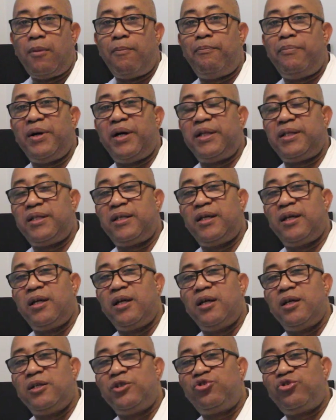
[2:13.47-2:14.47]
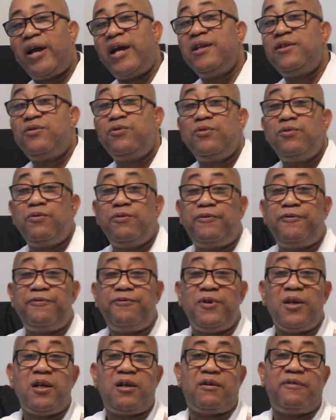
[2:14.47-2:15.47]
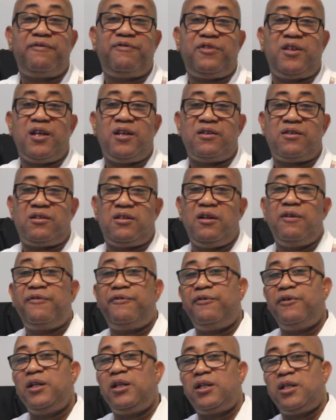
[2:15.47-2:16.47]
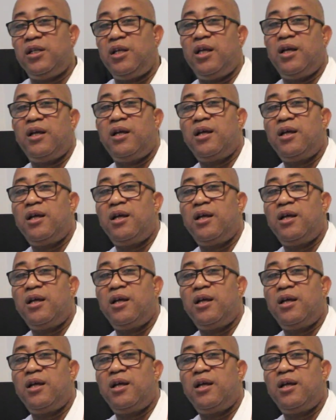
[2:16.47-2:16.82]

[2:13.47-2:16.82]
But try to think of things differently.